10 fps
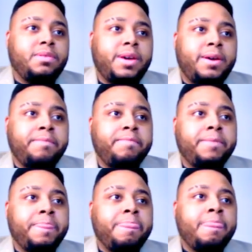Okay.
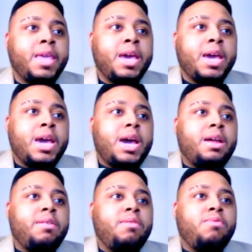
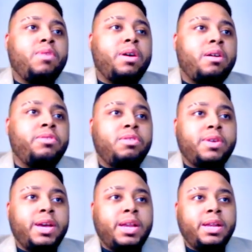And where are you
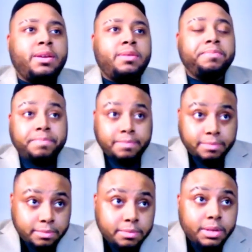located?
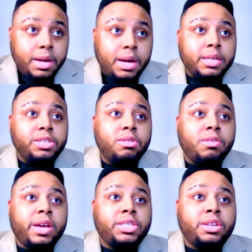
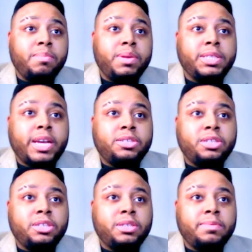Geolocation, your business
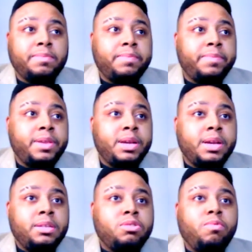address.
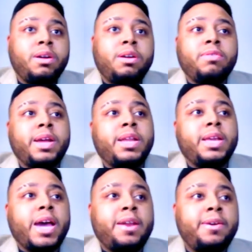So we are located
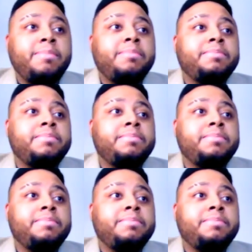in Canada.